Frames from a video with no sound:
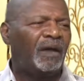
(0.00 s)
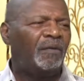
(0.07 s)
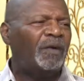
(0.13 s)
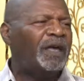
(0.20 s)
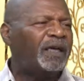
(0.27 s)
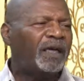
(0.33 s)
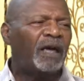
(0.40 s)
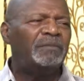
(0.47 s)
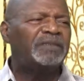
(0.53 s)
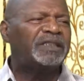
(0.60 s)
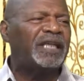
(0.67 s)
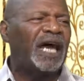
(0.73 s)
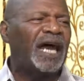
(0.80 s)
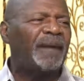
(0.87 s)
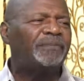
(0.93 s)
when it comes
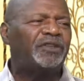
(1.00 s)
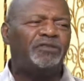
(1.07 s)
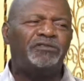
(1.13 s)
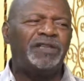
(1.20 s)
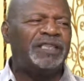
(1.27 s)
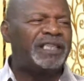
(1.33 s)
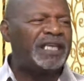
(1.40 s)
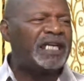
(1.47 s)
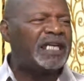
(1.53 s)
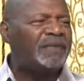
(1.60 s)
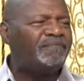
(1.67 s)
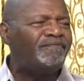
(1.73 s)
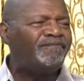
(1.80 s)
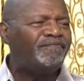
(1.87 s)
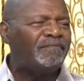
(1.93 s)
time to
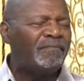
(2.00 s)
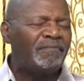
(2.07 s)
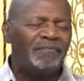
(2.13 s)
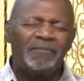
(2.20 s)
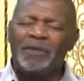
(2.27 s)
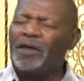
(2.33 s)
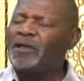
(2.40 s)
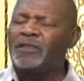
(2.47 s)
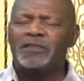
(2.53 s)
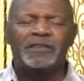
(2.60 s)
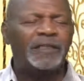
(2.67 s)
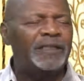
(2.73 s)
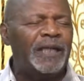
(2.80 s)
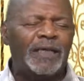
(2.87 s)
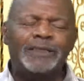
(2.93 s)
redeem, because
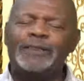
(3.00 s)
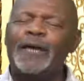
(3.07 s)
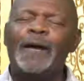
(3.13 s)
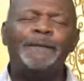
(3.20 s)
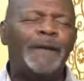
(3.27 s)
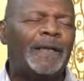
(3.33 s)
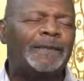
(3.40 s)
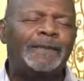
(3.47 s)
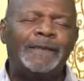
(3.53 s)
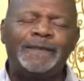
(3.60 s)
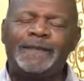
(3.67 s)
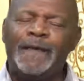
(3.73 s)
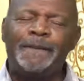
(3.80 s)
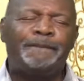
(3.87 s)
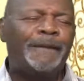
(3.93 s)
the next time I see
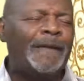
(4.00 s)
St.